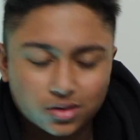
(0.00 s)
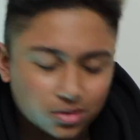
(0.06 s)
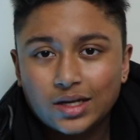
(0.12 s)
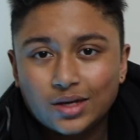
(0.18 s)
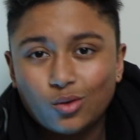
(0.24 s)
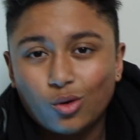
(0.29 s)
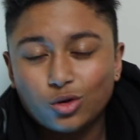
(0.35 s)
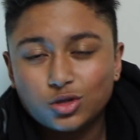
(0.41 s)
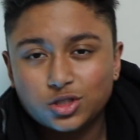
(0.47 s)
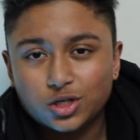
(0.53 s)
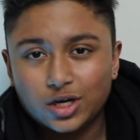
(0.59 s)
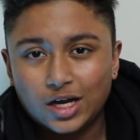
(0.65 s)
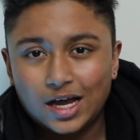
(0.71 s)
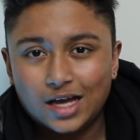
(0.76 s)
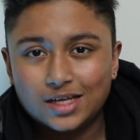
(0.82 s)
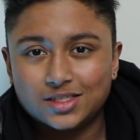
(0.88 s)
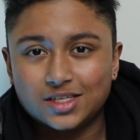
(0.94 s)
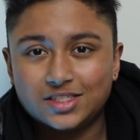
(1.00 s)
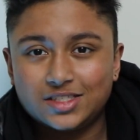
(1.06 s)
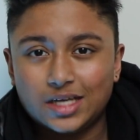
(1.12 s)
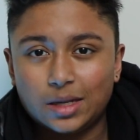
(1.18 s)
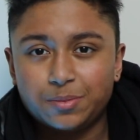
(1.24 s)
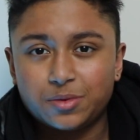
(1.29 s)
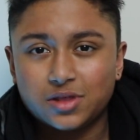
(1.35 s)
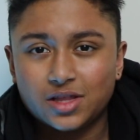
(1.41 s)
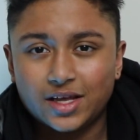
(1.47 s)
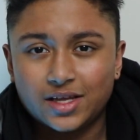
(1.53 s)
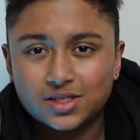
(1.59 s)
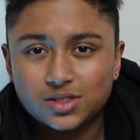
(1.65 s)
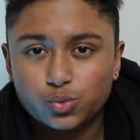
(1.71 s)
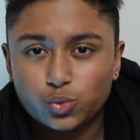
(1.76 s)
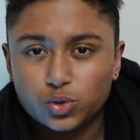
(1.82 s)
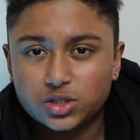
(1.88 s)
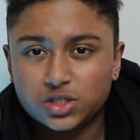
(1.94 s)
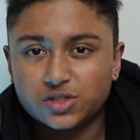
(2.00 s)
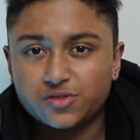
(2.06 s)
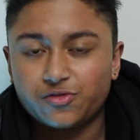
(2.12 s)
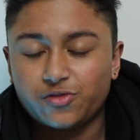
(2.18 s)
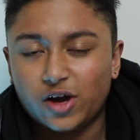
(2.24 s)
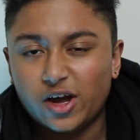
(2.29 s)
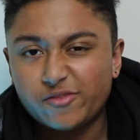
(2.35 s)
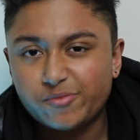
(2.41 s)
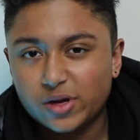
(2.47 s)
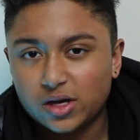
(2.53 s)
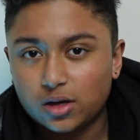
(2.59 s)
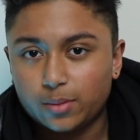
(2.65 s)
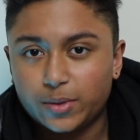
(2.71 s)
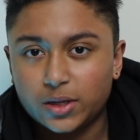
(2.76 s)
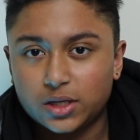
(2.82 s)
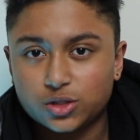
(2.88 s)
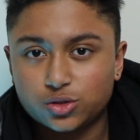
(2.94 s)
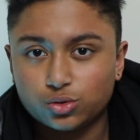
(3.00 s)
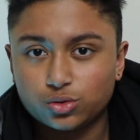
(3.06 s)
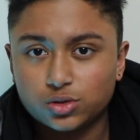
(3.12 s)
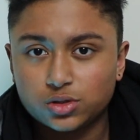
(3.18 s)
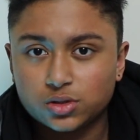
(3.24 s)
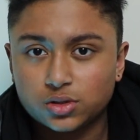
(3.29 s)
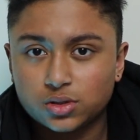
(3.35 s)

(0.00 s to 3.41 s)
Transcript: It also has a depth lens which is 5 megapixels.